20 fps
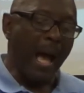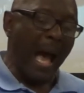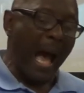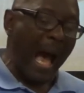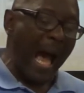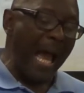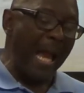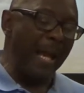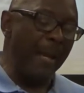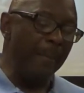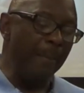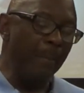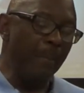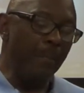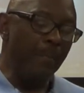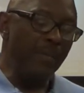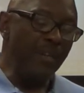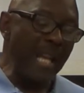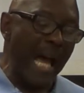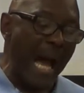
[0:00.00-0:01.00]
I
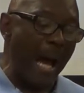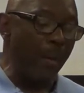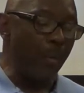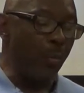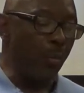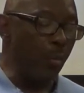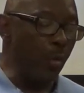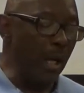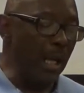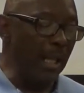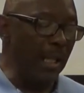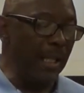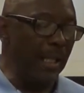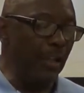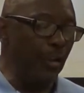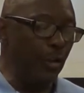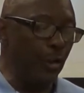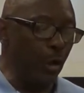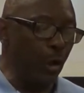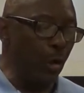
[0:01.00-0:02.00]
am not
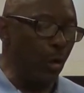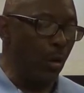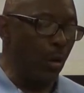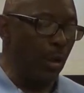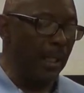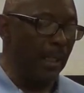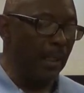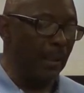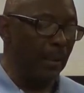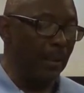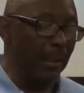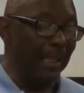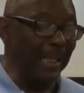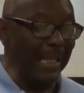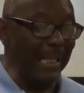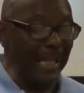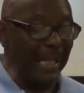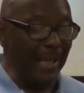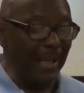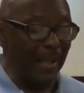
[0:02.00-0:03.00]
really doing
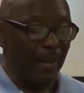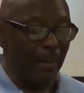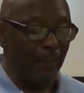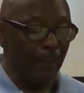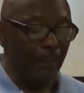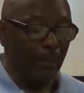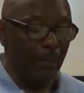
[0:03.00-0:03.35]
it.